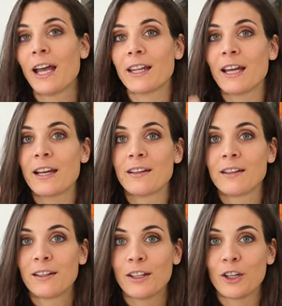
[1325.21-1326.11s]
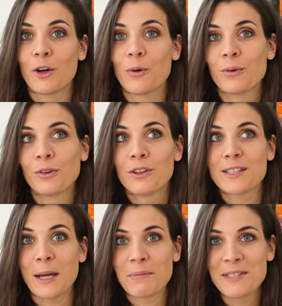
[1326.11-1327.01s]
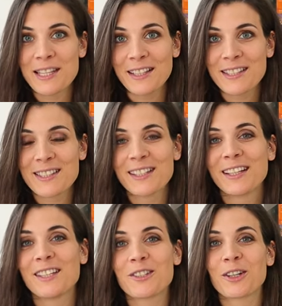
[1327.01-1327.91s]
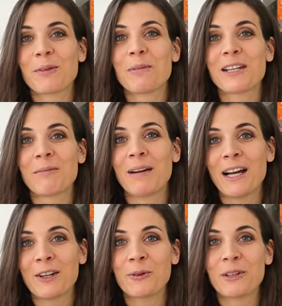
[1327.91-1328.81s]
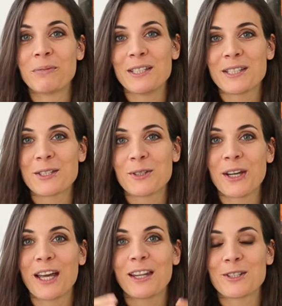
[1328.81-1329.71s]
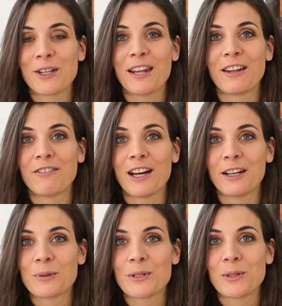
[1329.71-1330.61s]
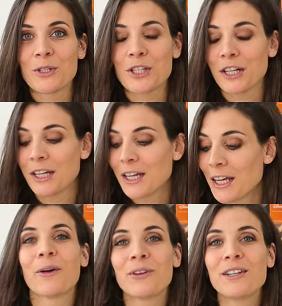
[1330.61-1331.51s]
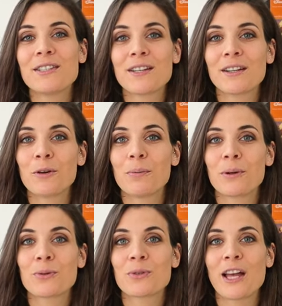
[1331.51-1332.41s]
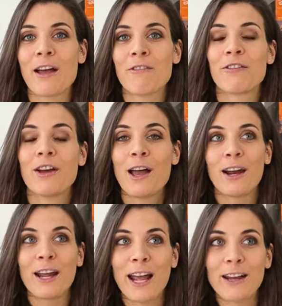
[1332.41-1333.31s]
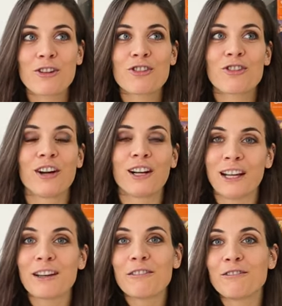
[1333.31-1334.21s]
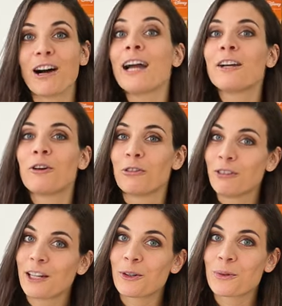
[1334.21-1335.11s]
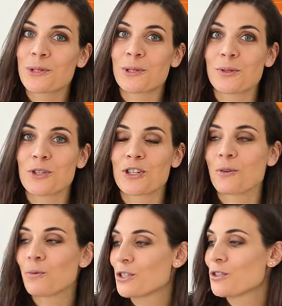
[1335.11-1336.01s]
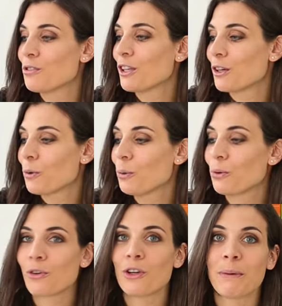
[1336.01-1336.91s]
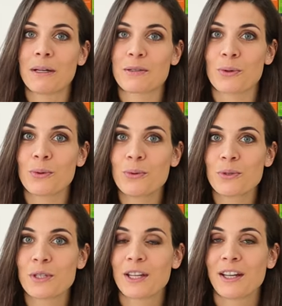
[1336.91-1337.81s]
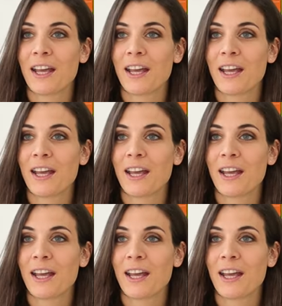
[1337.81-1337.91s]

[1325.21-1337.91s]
And then, you know, step six is going to be combine all the pieces together to get the final solution. Now, these circle puzzles have an extra, like, final solution once you've done all three puzzles.